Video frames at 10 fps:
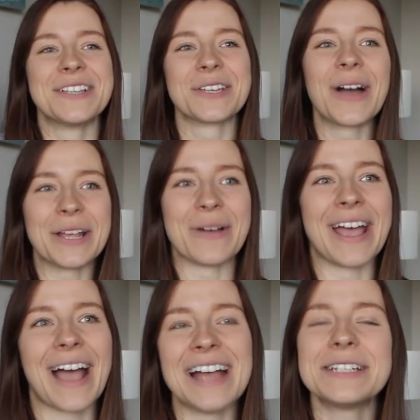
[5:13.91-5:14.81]
So
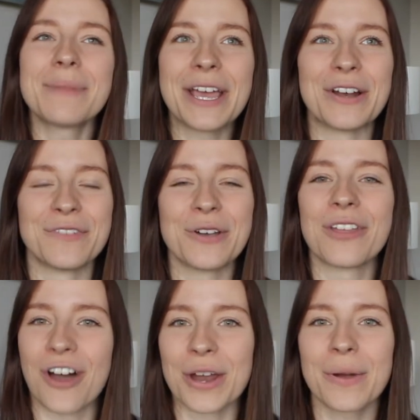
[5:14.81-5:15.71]
anyway, I did my interview. I
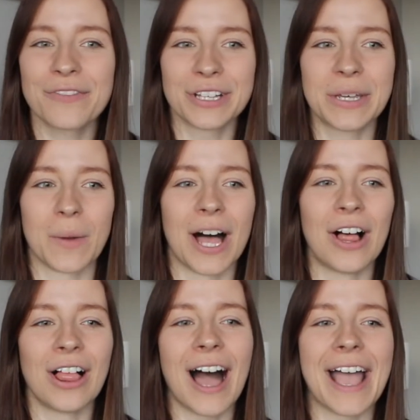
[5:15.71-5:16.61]
thought it went really
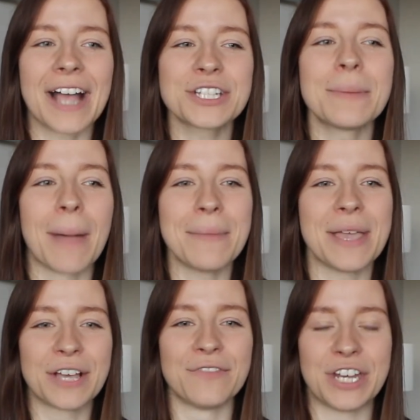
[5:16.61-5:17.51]
well. I actually might
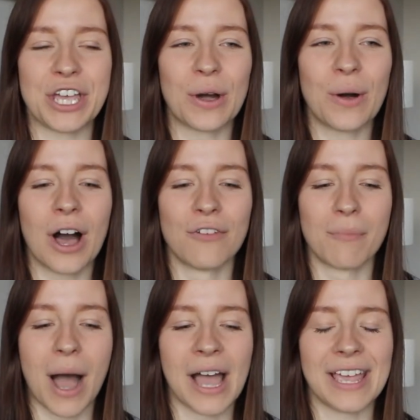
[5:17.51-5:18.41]
make a video of
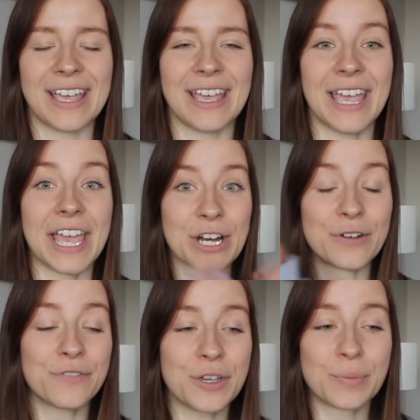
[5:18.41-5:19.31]
my
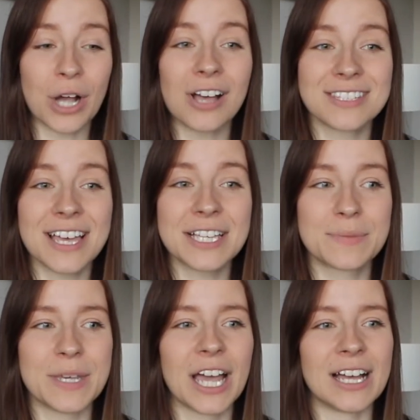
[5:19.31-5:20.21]
interview process
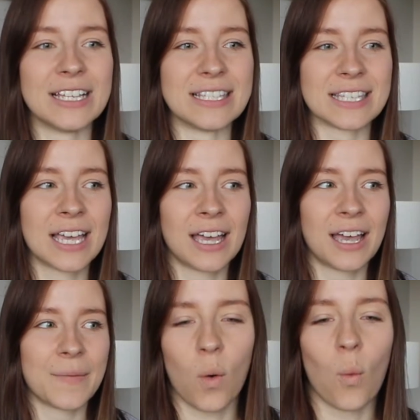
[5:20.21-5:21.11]
because
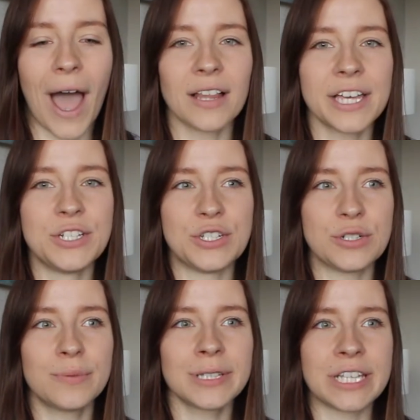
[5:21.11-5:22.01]
while I
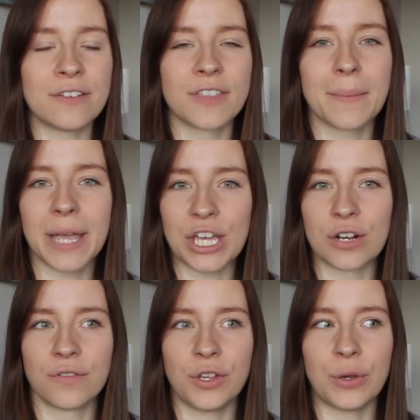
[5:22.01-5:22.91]
do believe that my
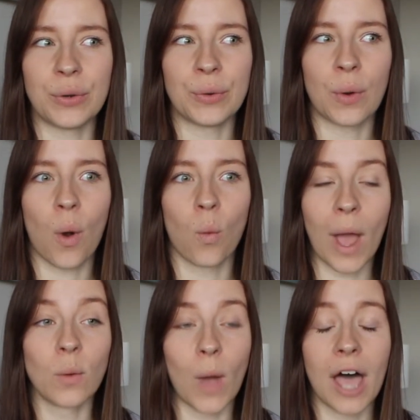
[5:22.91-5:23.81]
interview
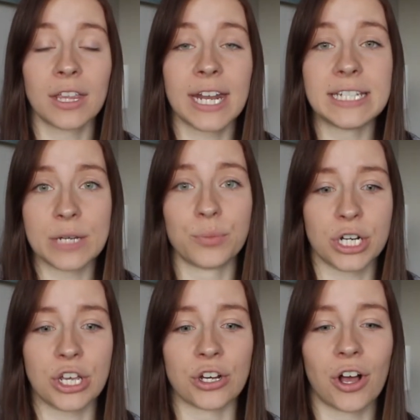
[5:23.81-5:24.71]
went well and I did
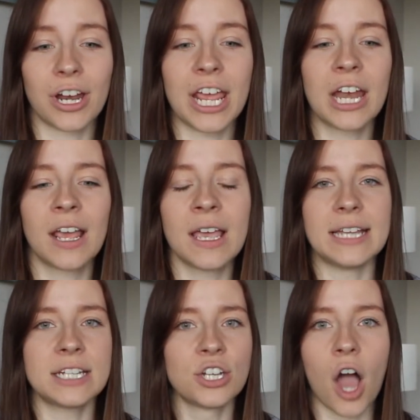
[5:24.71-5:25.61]
pretty good on it,
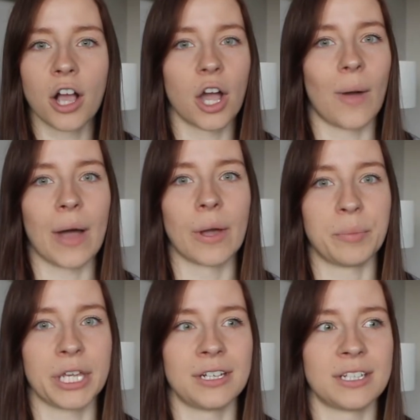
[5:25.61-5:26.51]
it did not go how I
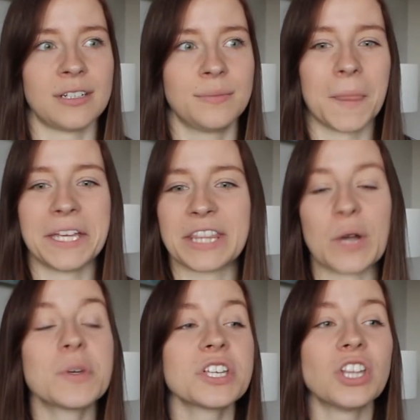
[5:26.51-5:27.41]
planned it. Like,
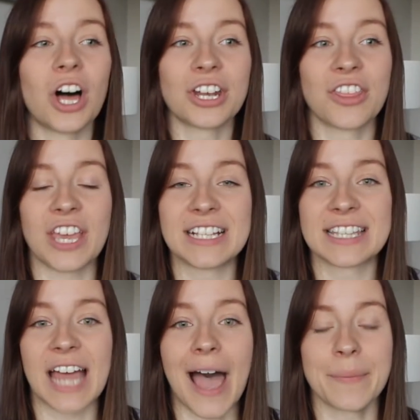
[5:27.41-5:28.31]
there was a lot of things
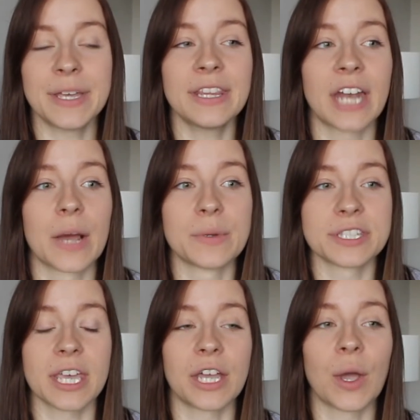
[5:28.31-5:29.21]
that happened that I
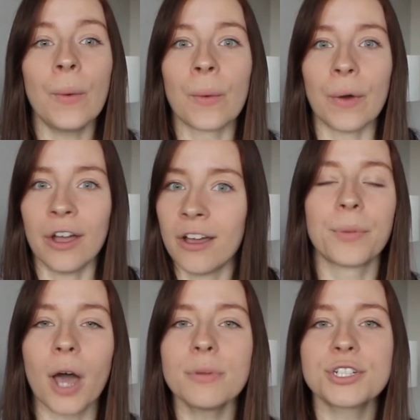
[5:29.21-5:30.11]
was like, ooh,
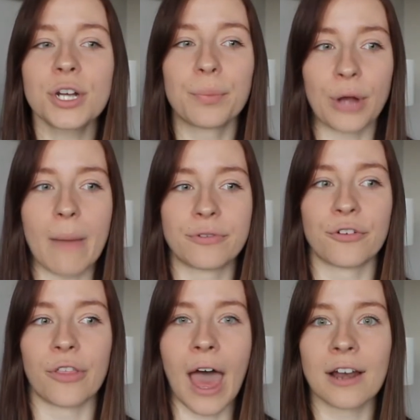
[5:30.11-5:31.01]
probably should have prepped
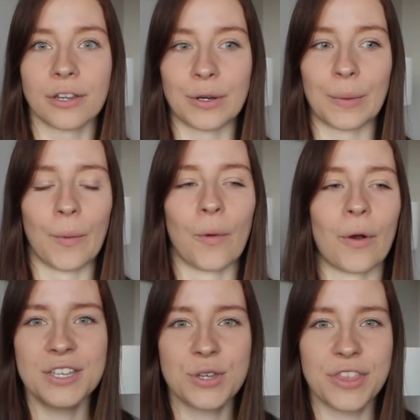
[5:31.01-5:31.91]
for that a little more.
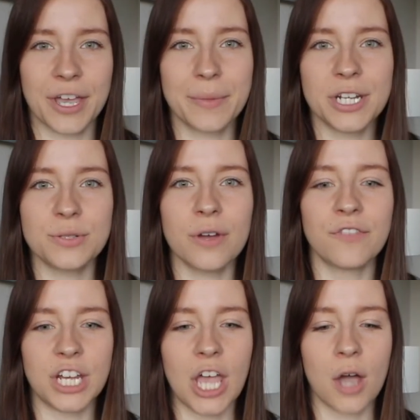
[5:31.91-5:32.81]
So I think I'm gonna do a
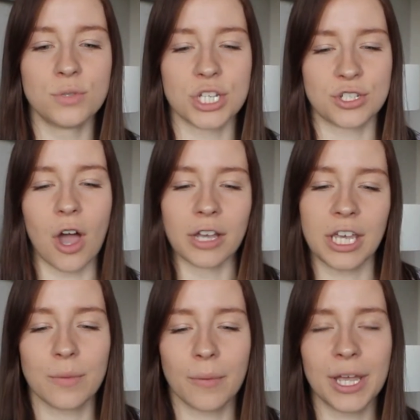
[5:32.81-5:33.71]
video just talking
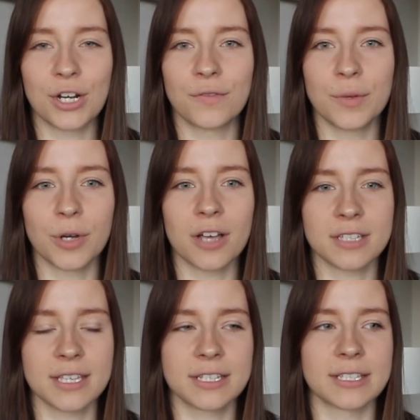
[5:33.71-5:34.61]
about my interview
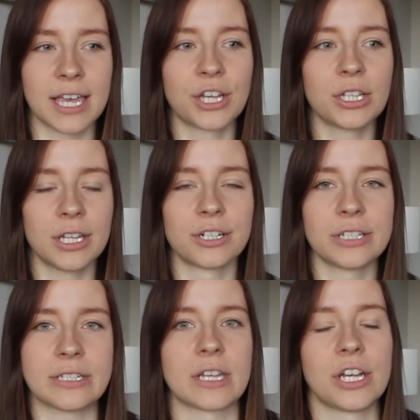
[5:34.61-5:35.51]
process because I could
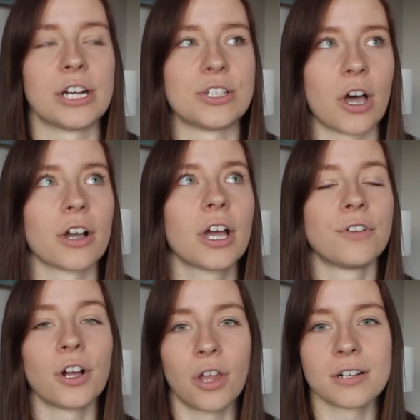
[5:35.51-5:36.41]
literally sit here and talk
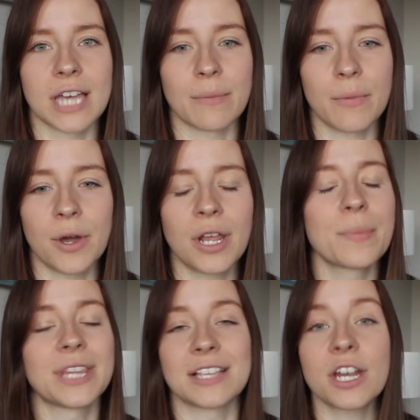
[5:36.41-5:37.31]
for a long time about it,
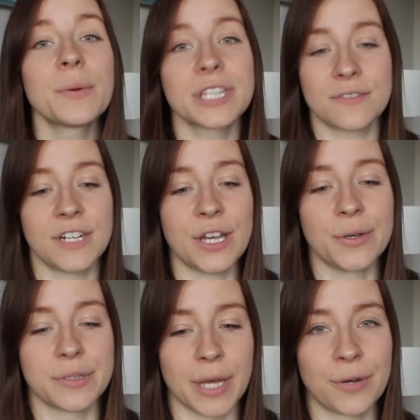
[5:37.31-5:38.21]
but that's not what this video
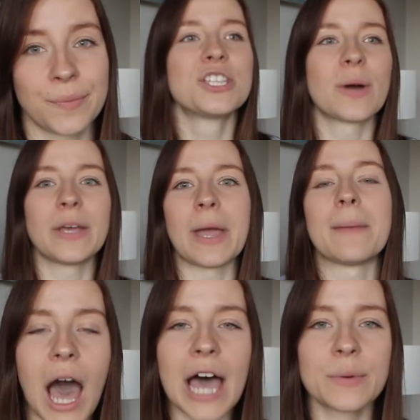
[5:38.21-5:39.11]
is about. So
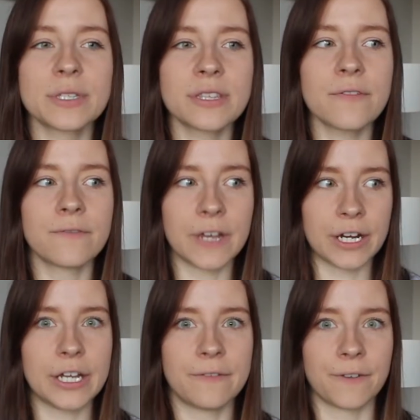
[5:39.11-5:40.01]
anyway, I was the
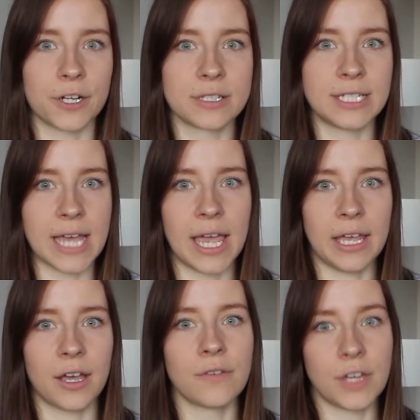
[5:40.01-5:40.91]
very first
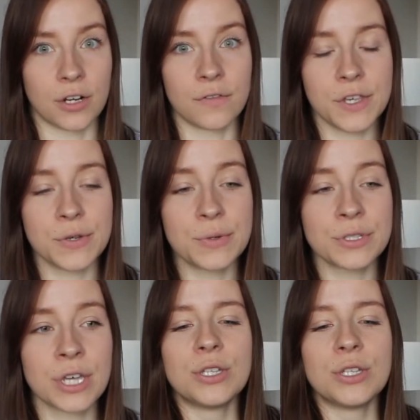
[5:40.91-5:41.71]
day of interviews.